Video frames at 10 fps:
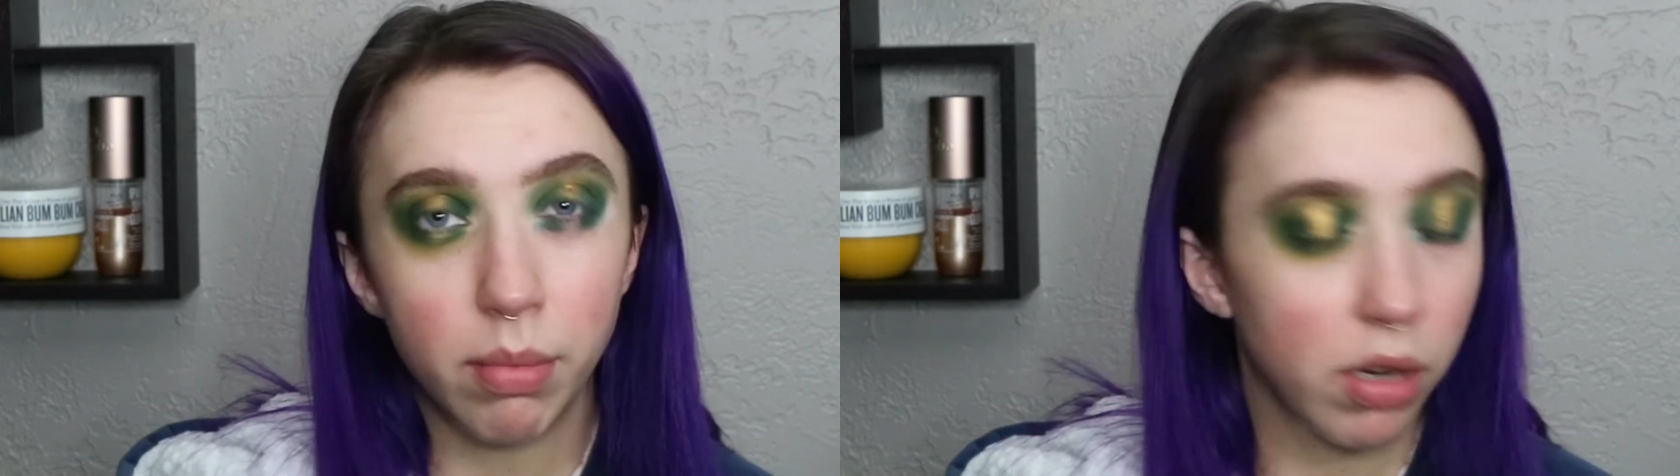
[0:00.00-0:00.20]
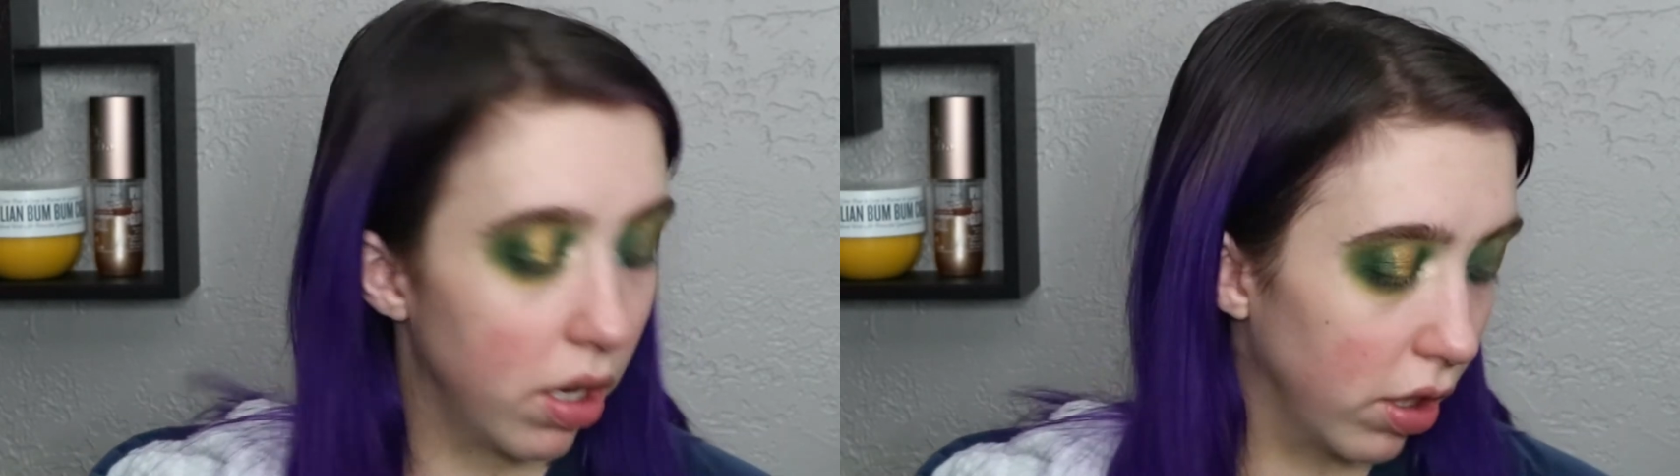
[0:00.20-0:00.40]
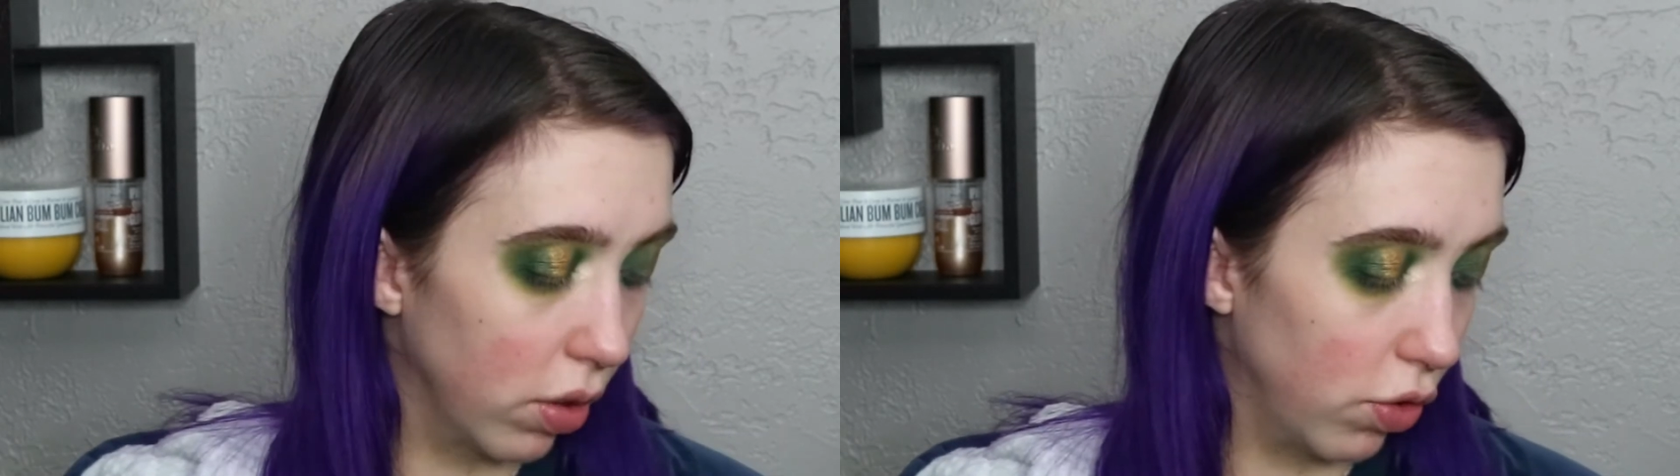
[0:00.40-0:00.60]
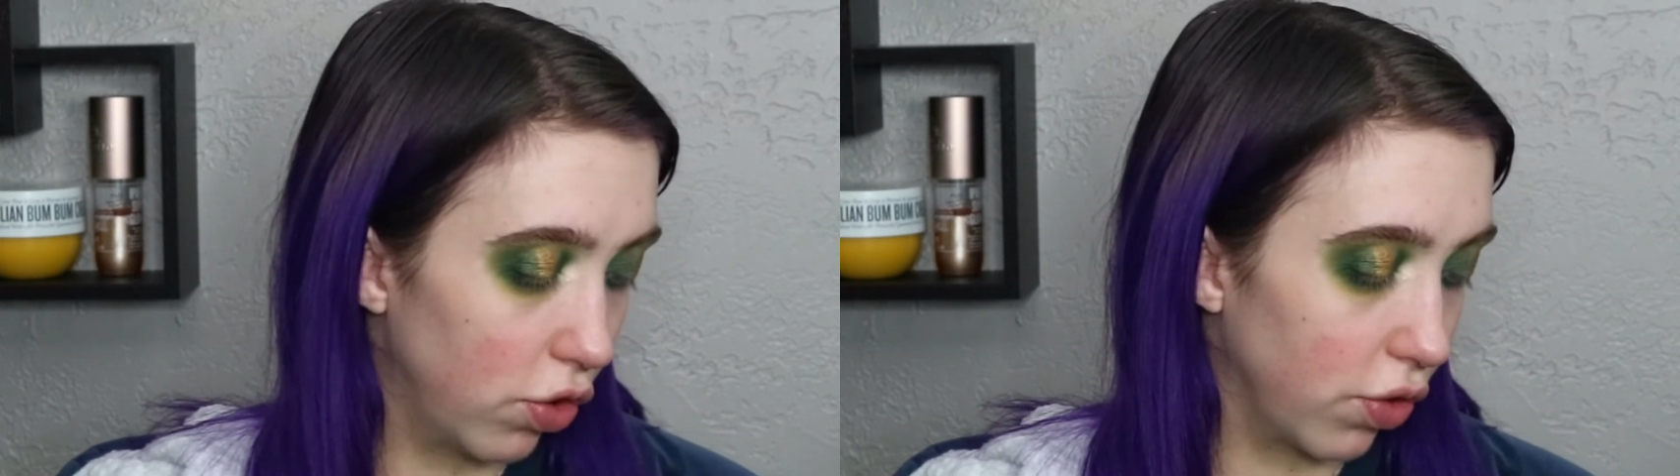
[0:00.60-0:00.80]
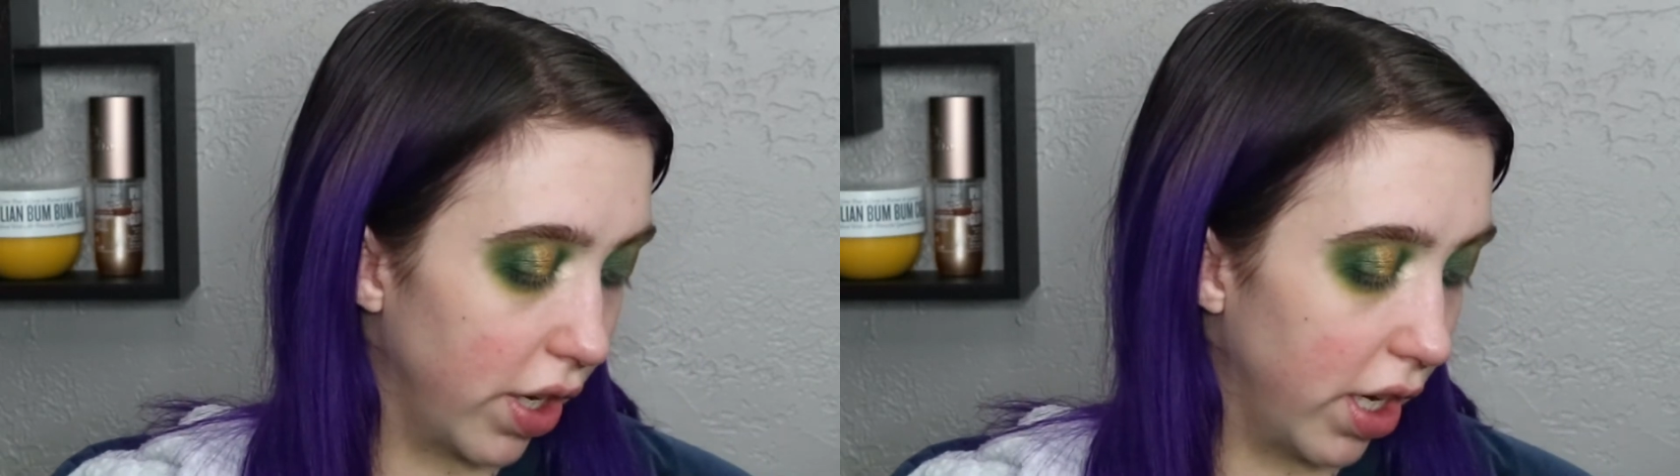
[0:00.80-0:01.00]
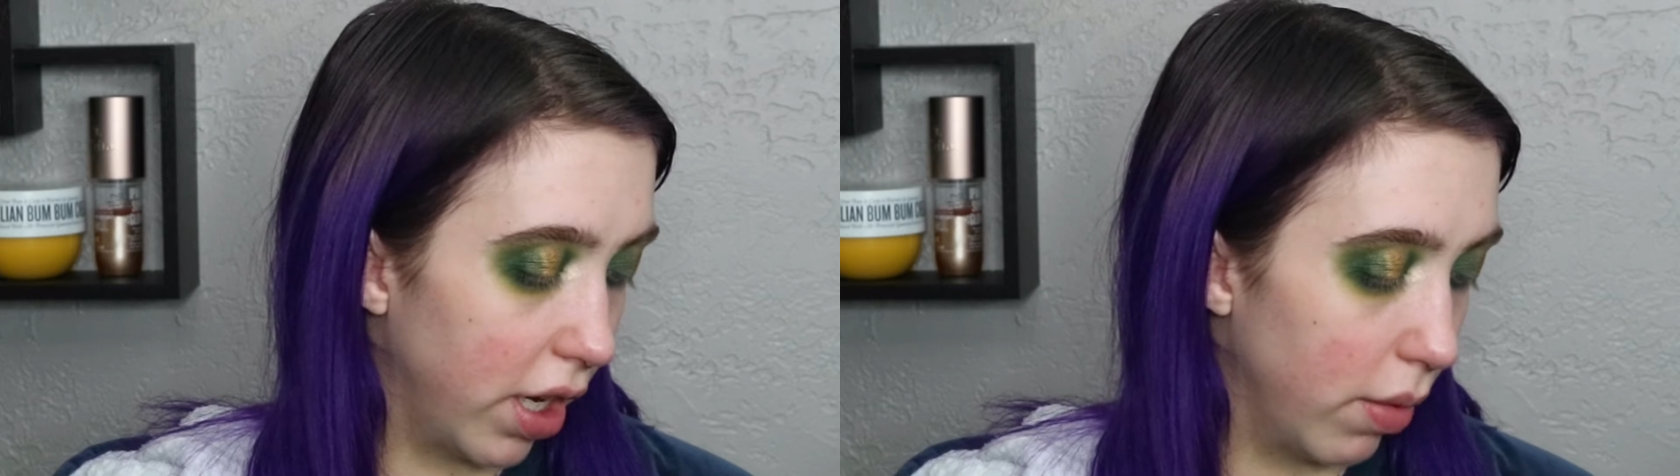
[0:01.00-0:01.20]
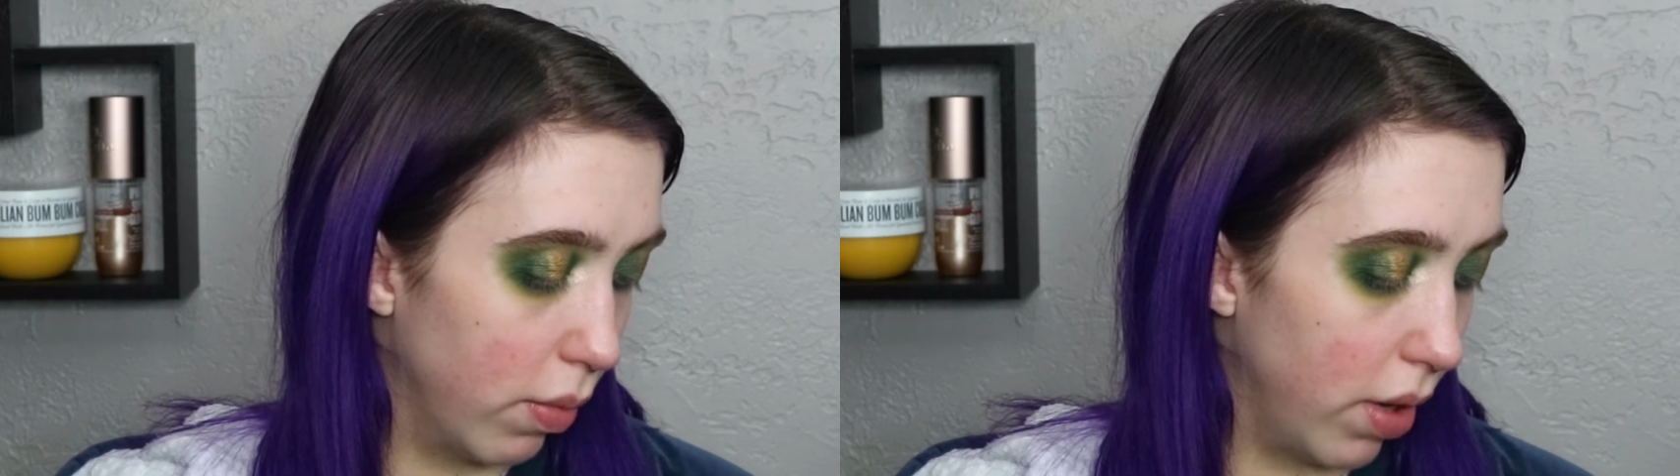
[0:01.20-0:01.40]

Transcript: I'm gonna go straight in